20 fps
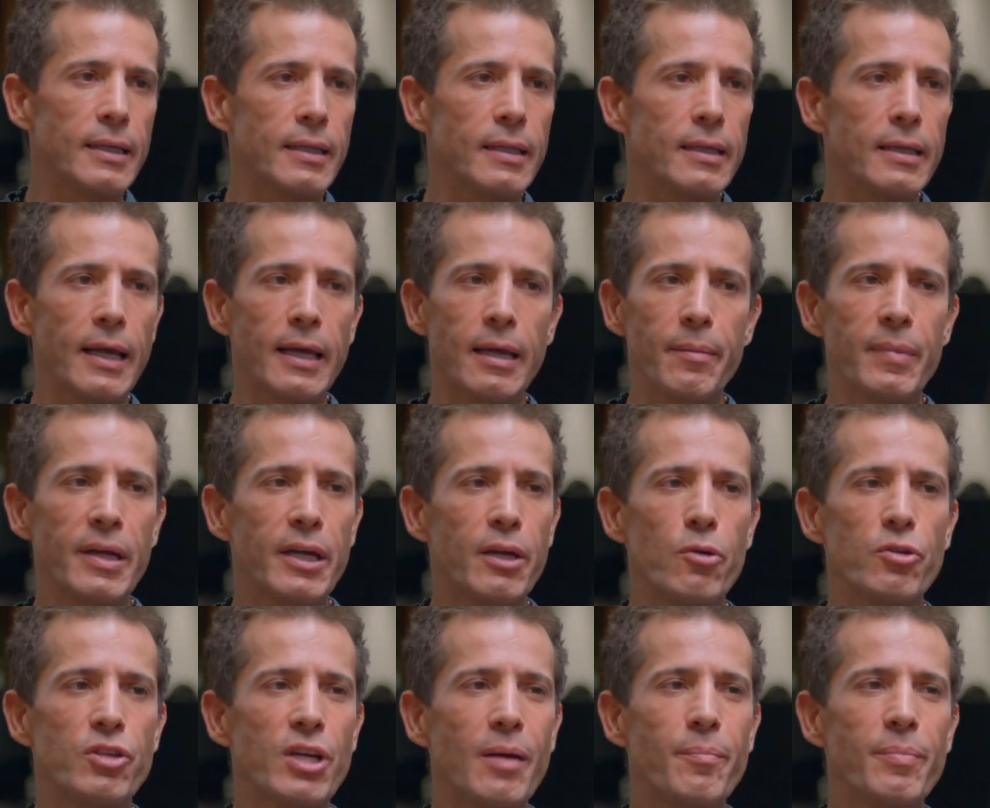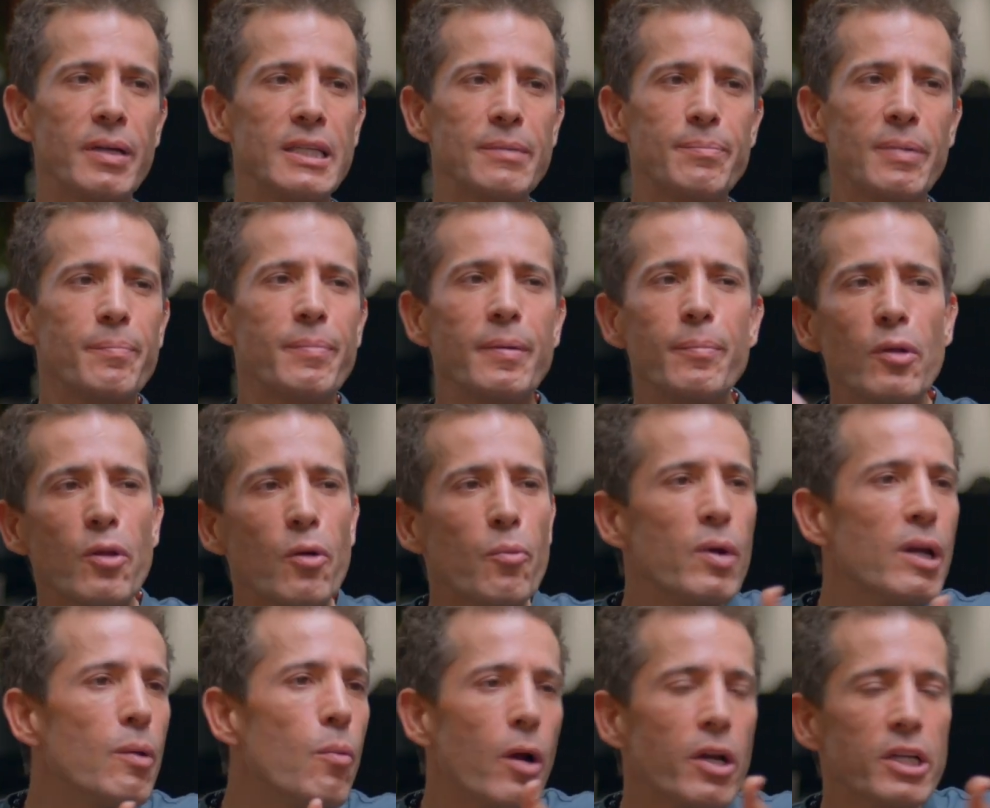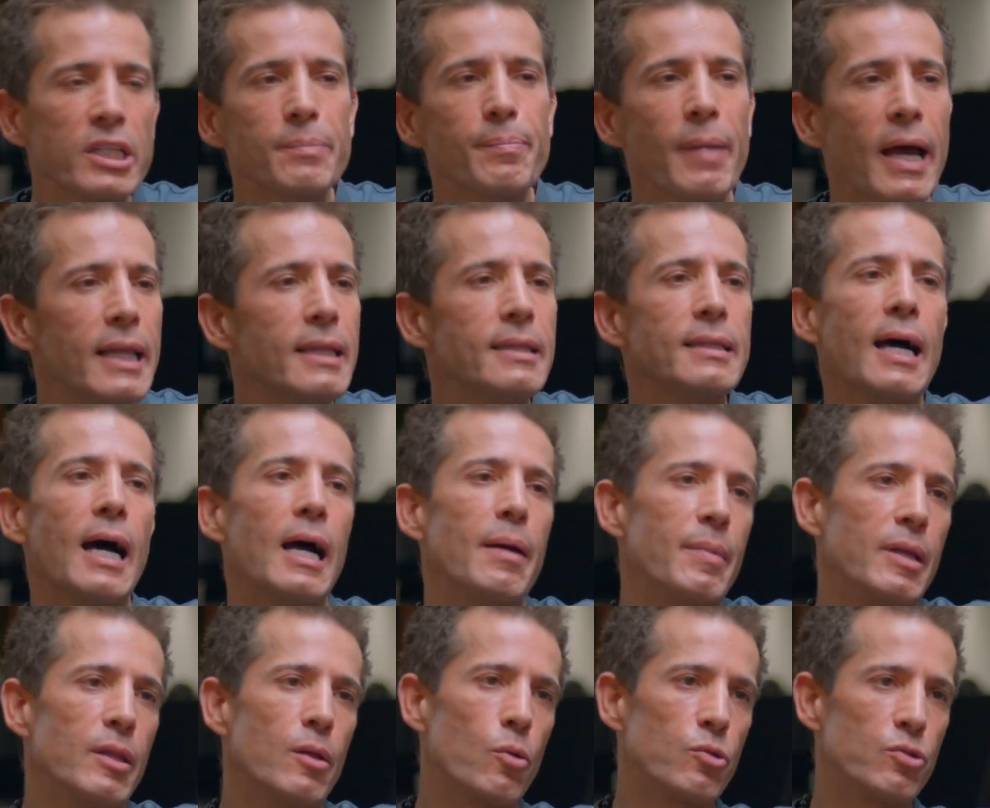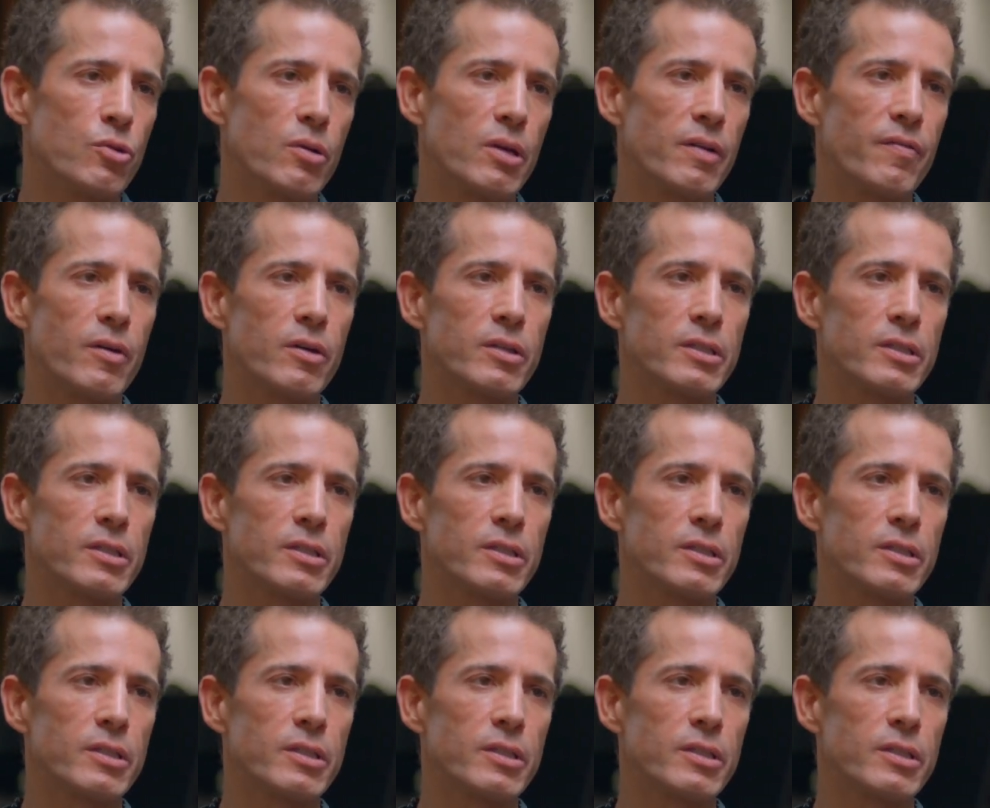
And they can be huge IPs, but people don't really want to spend time in those universes.